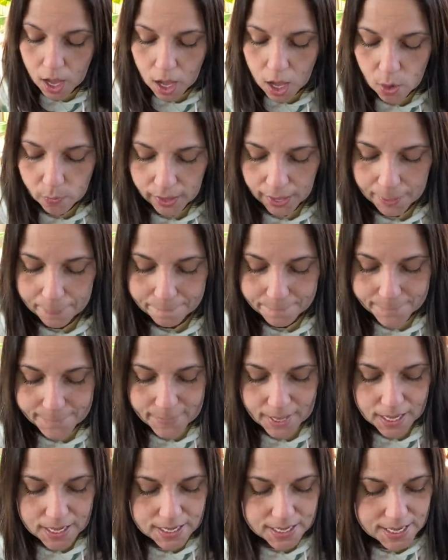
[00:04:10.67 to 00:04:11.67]
Okay,
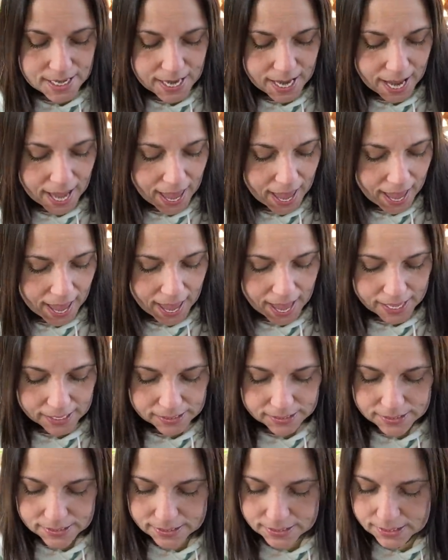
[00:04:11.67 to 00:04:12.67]

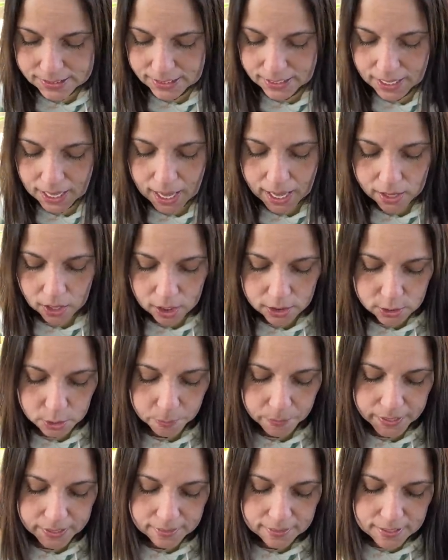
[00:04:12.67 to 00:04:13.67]
next, I also
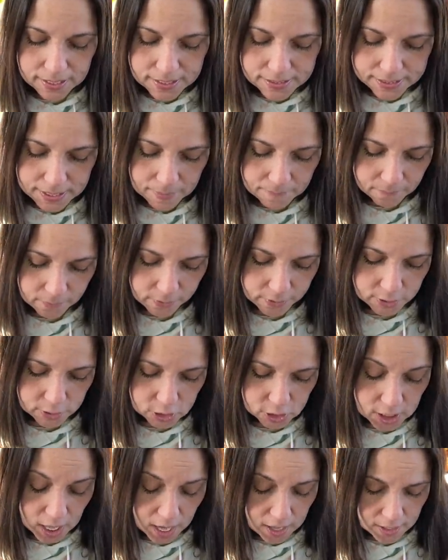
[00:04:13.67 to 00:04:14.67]
picked these up for
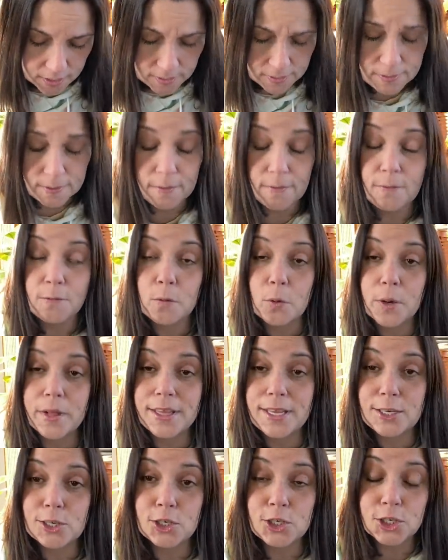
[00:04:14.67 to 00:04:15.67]
the for
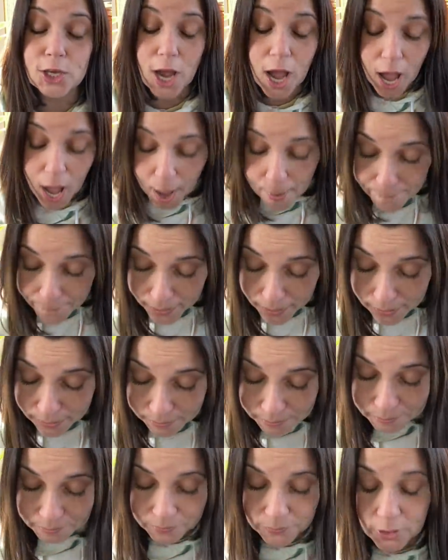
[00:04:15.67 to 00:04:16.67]
the shop.
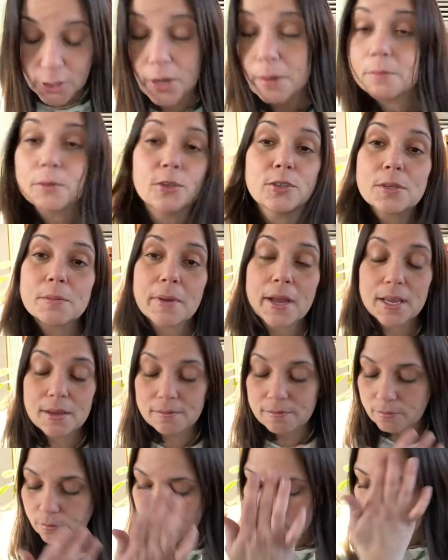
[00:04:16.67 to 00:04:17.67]
Sorry, I'm losing my
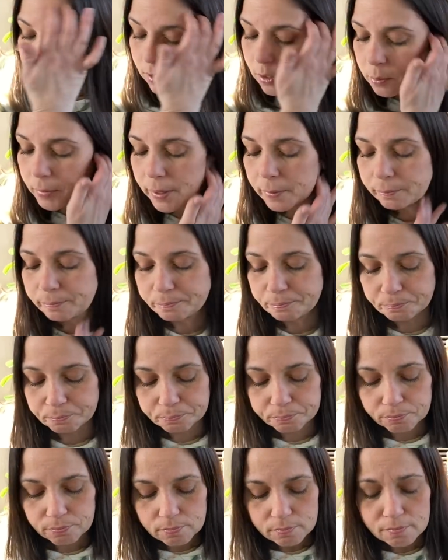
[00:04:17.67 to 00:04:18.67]
voice a little bit.
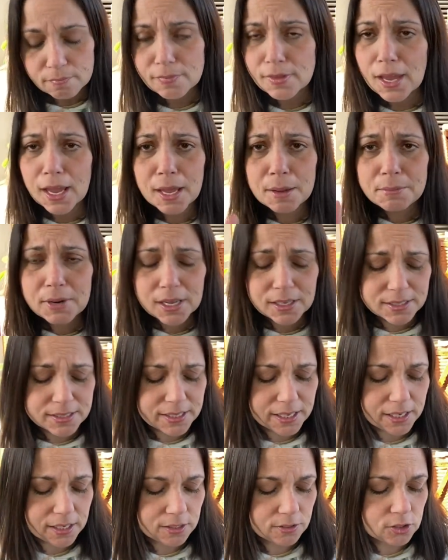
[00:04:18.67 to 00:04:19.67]
I'm not
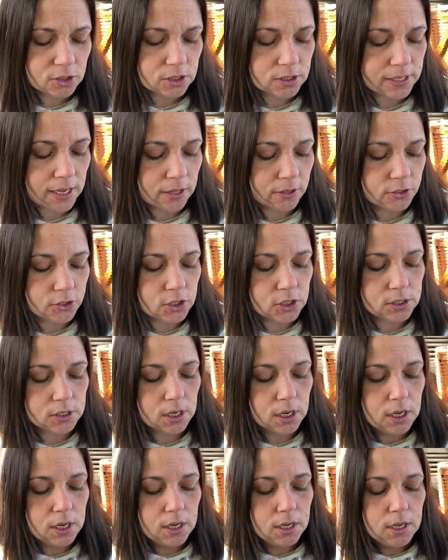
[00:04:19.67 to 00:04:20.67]
sick, it's just allergies. It
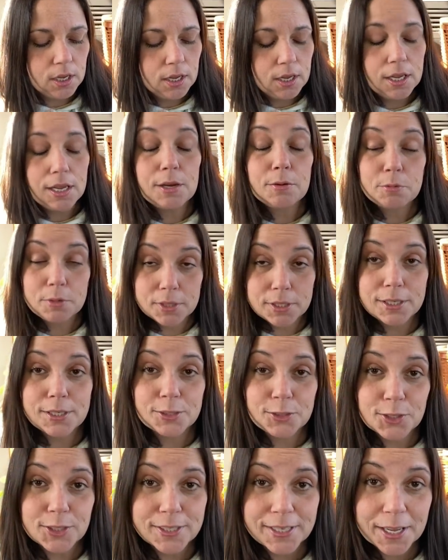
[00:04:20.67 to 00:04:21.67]
really
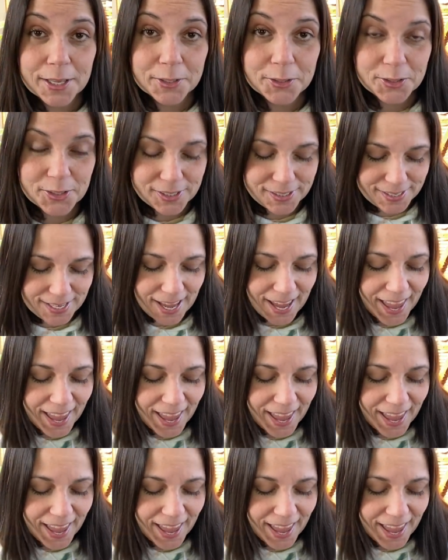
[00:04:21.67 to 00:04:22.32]
is just allergies.